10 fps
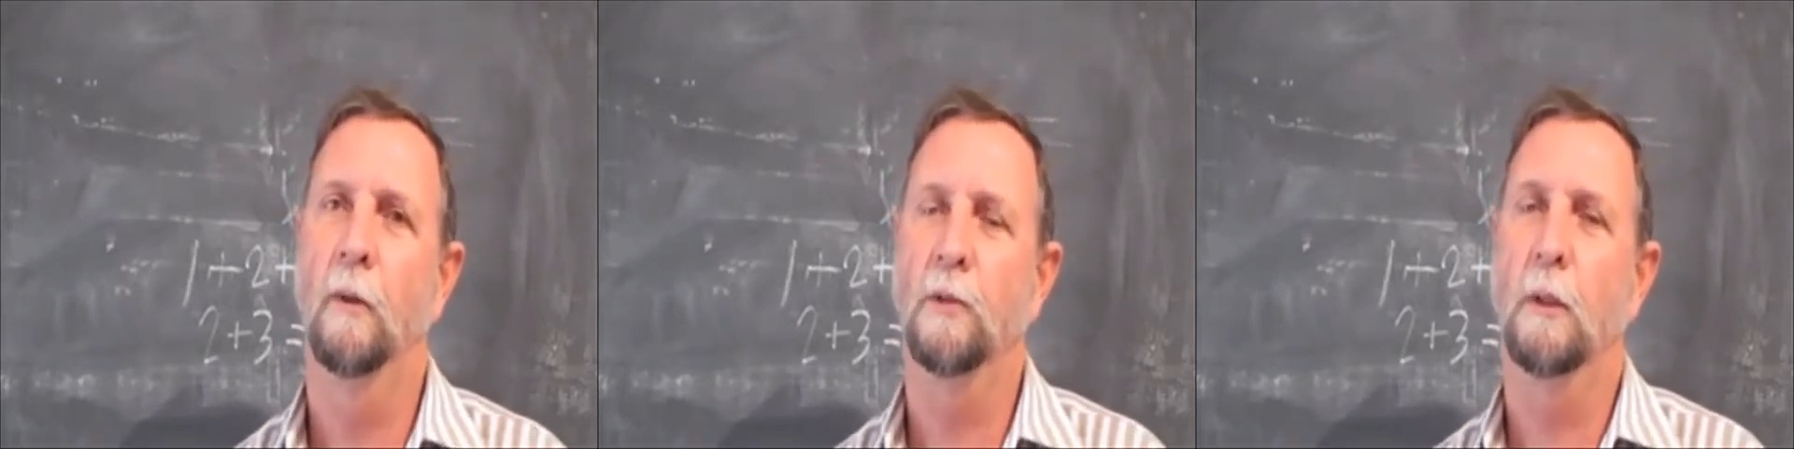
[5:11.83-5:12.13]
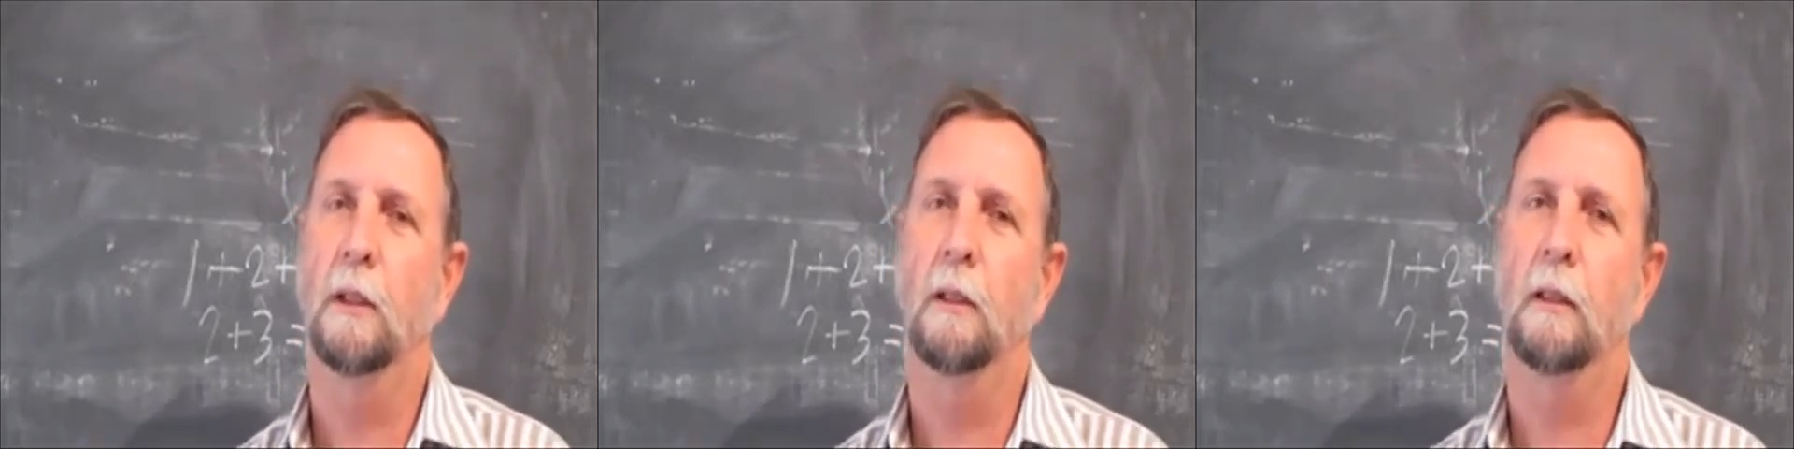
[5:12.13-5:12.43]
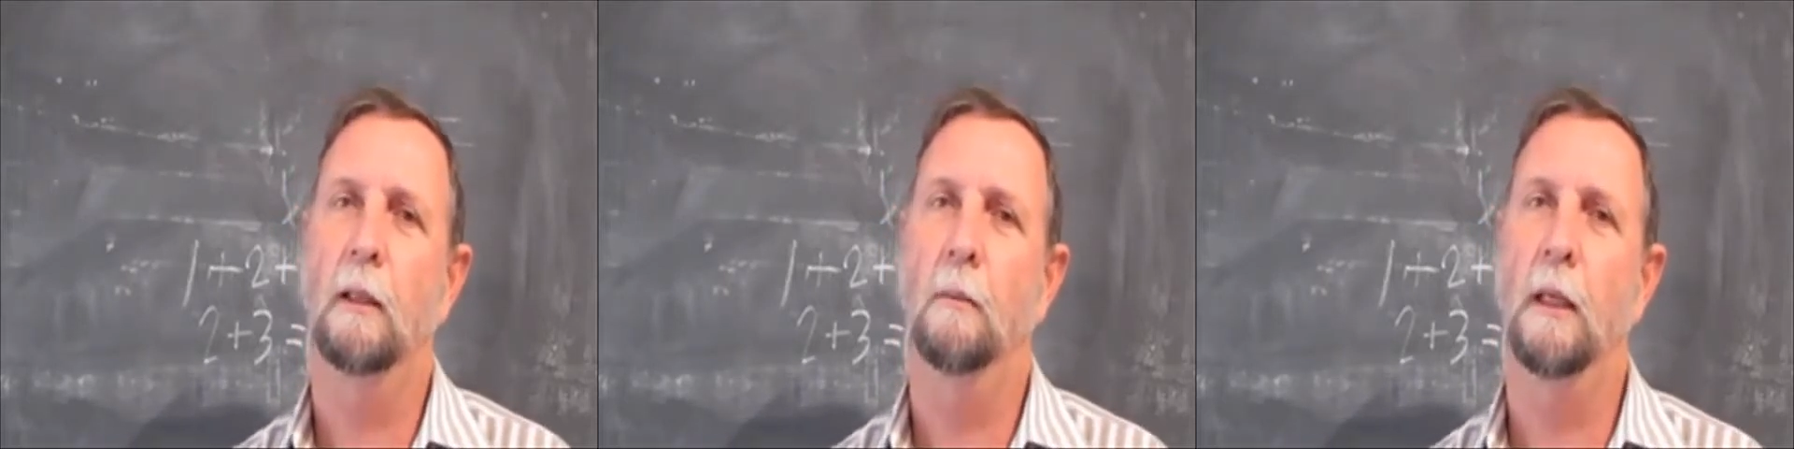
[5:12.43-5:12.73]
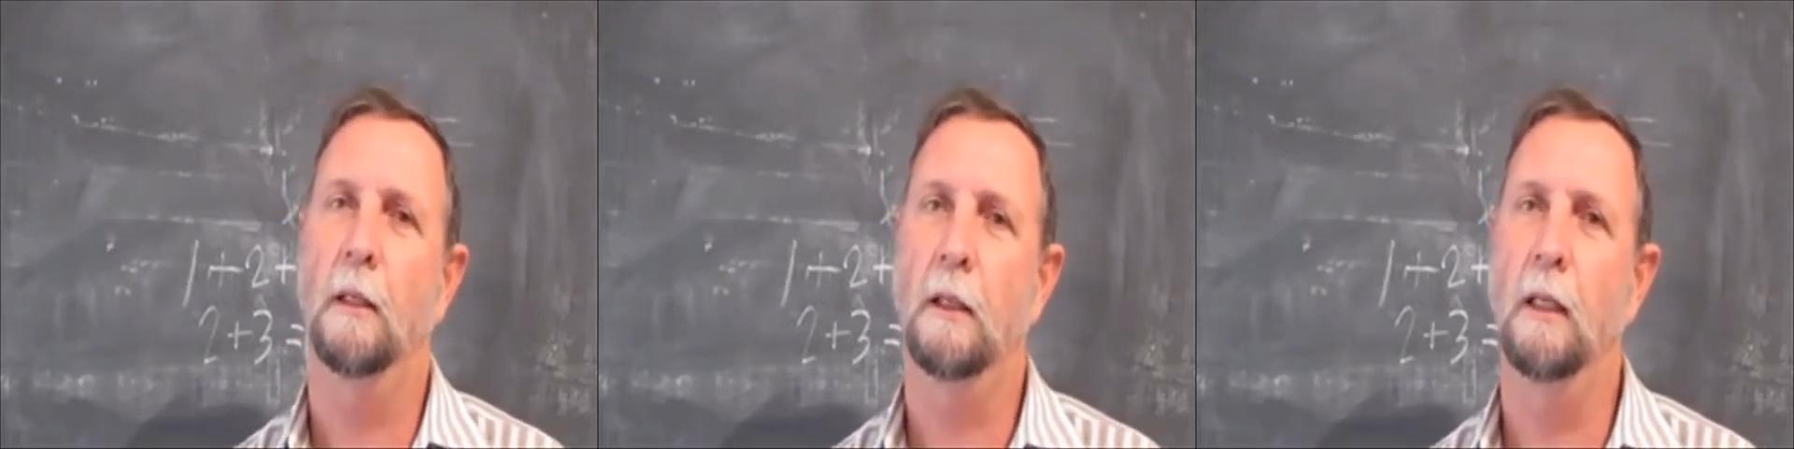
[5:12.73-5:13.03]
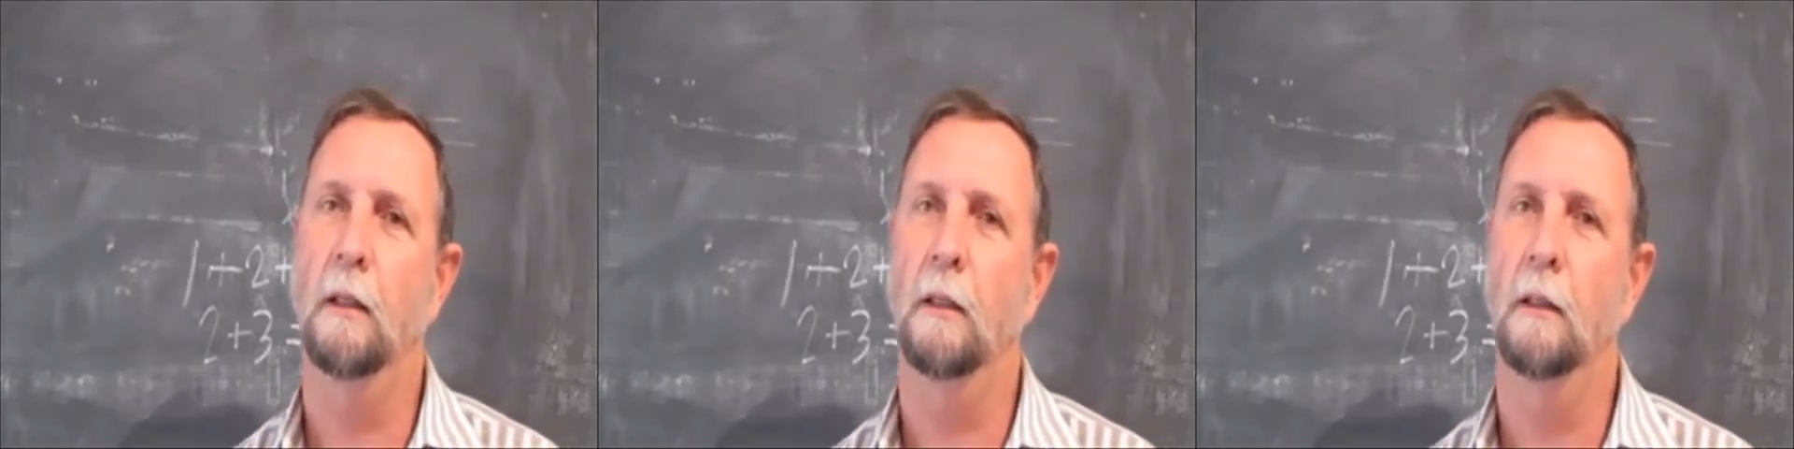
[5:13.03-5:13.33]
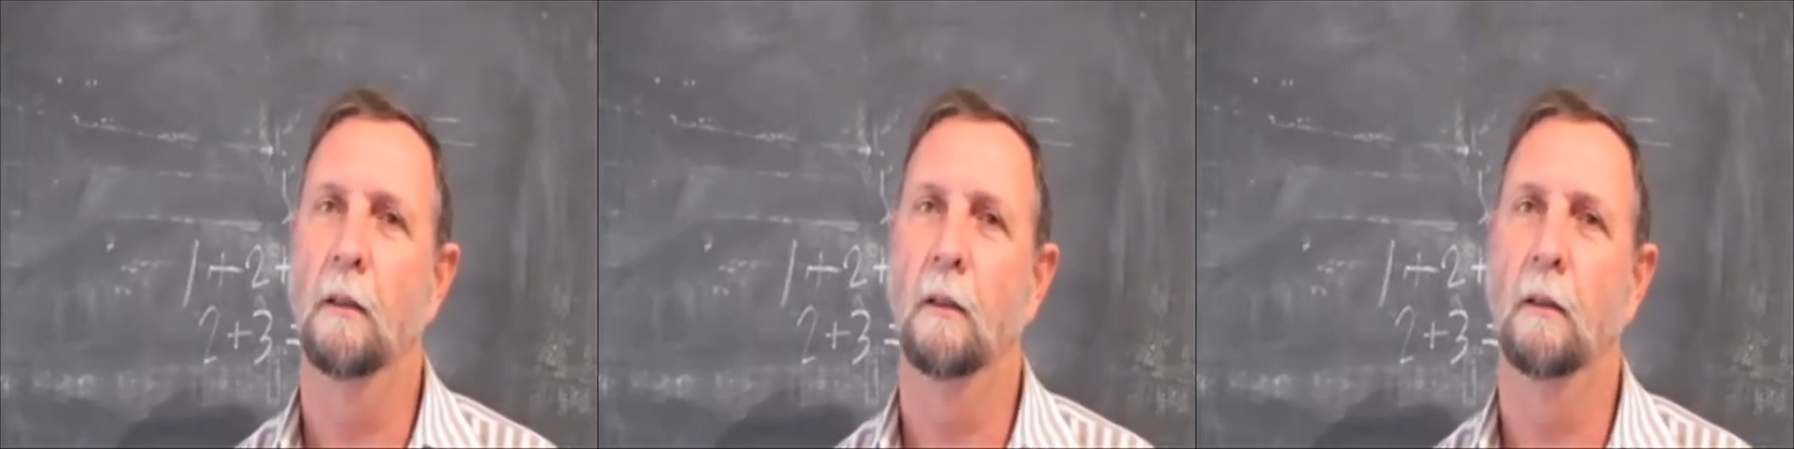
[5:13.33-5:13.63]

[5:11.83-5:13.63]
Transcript: which will certainly make sense.